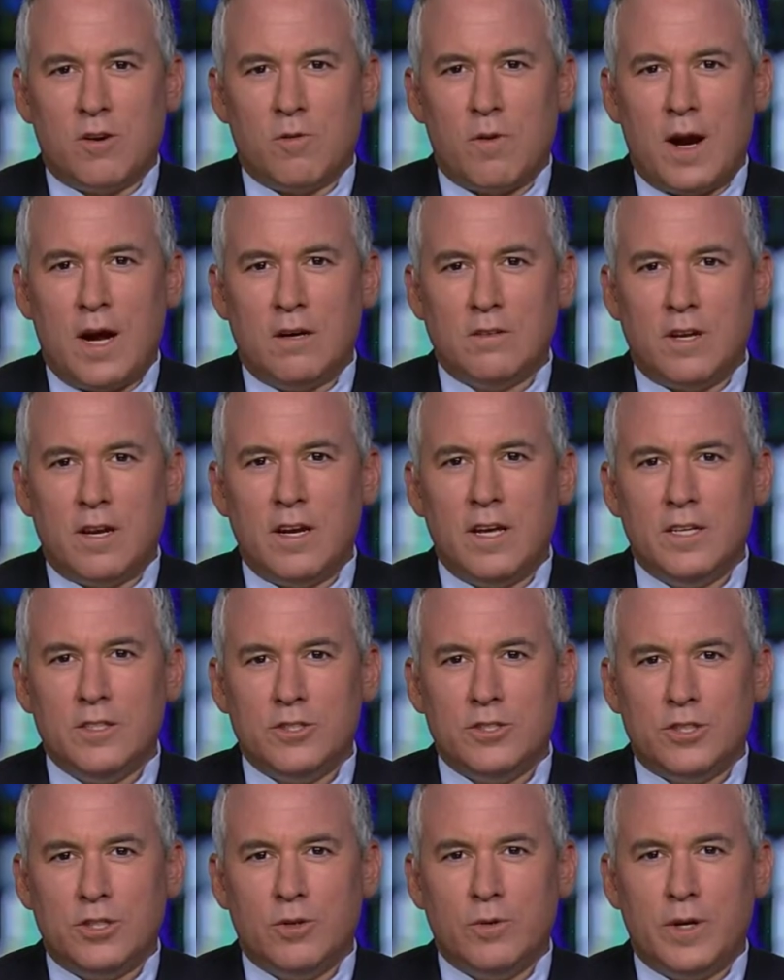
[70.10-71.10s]
around an
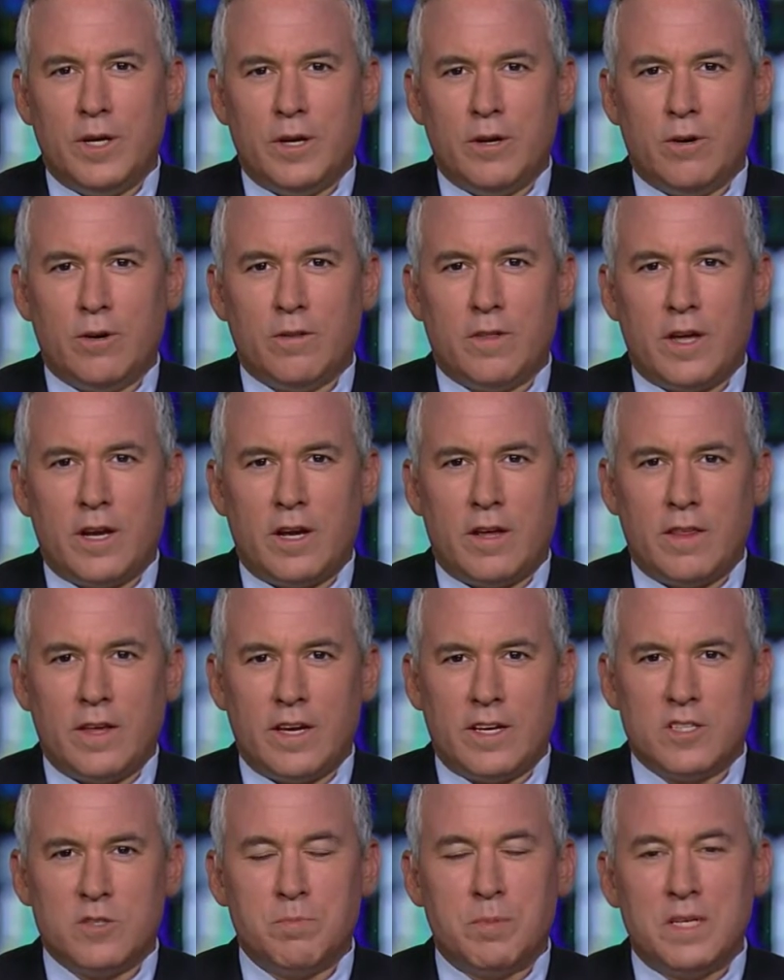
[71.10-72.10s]
issue here that I
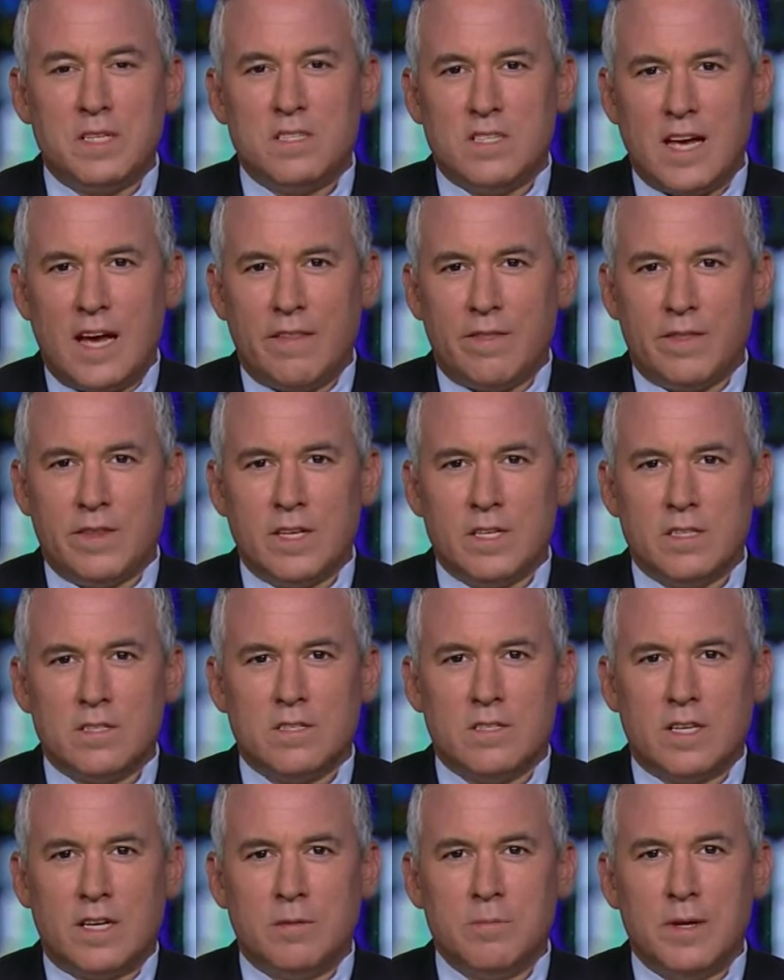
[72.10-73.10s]
think has beset
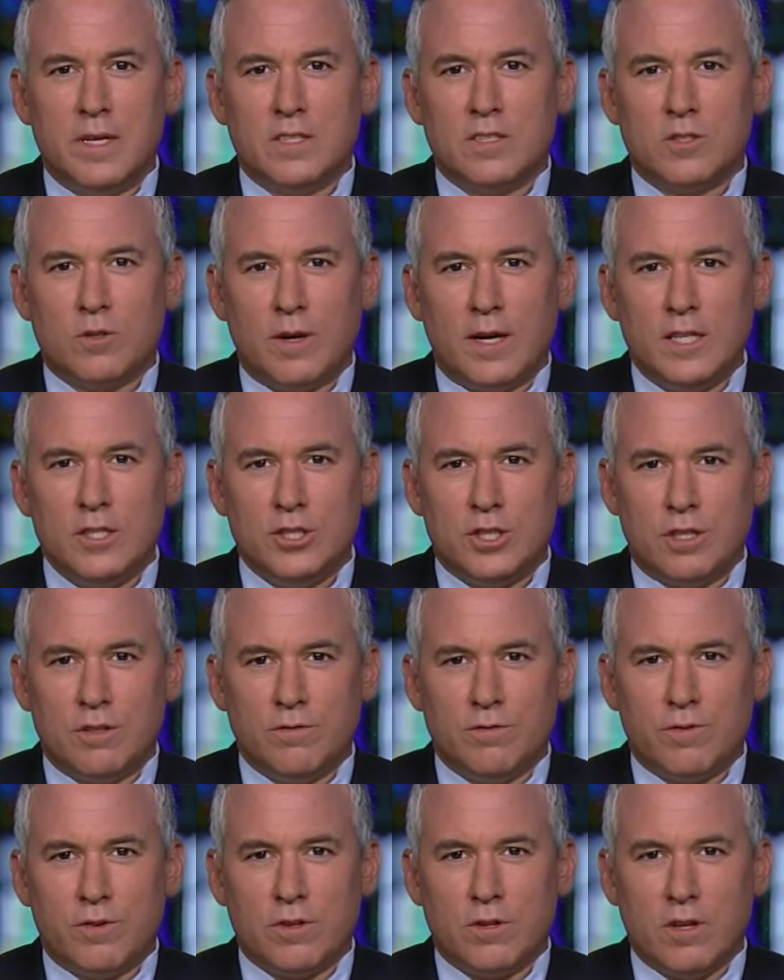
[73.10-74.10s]
this
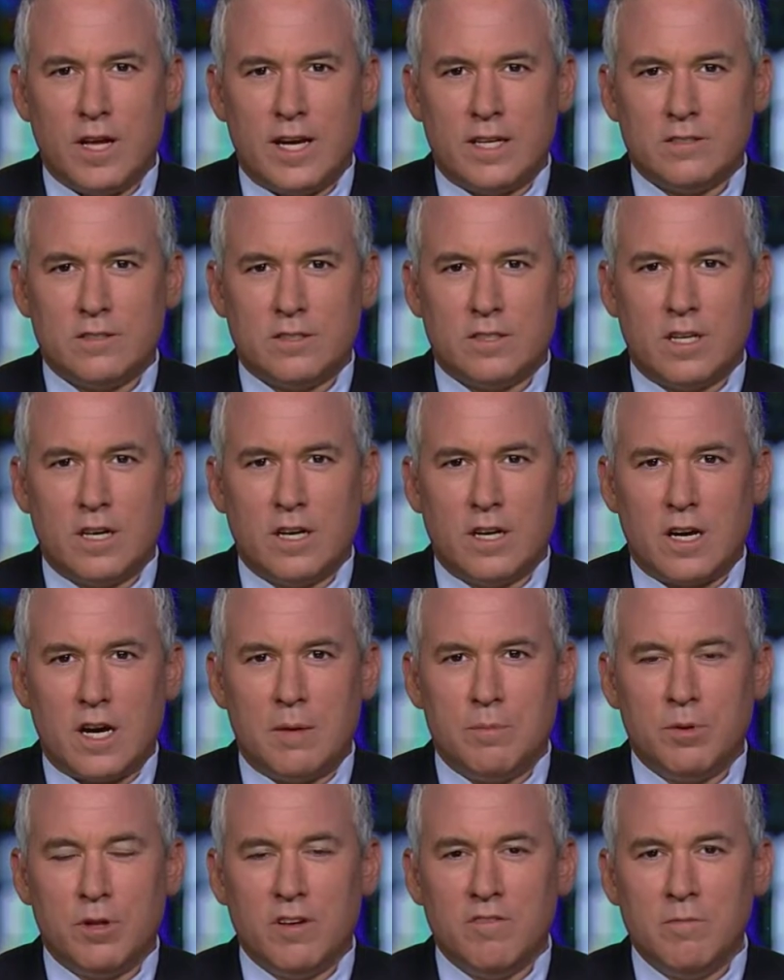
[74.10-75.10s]
administration for the last
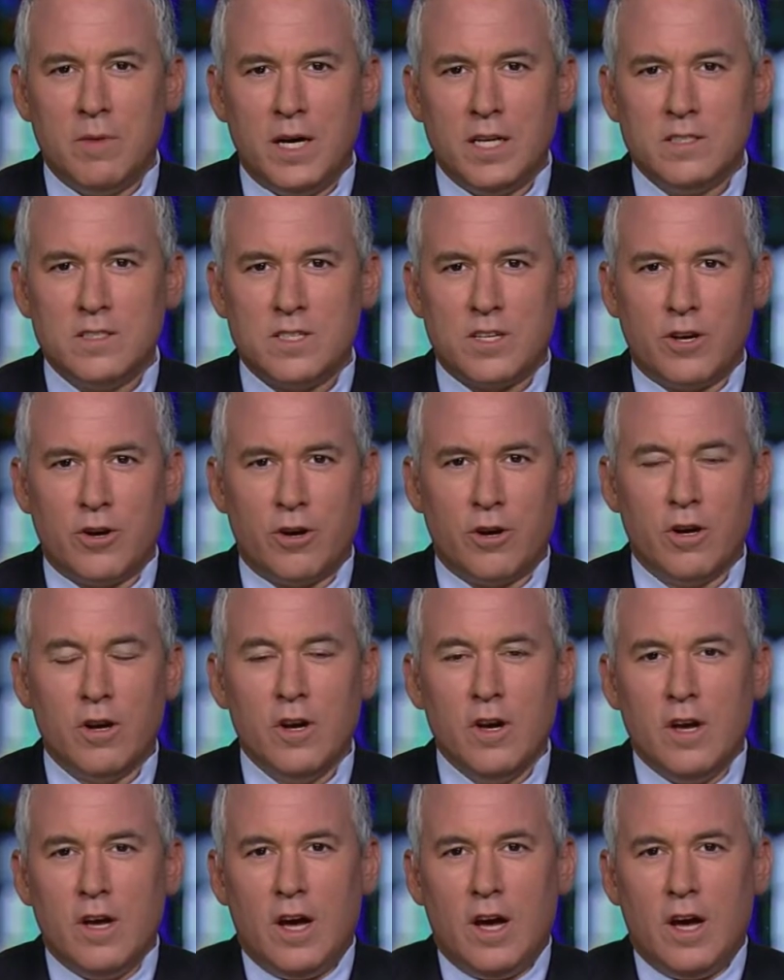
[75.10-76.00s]
couple of months here.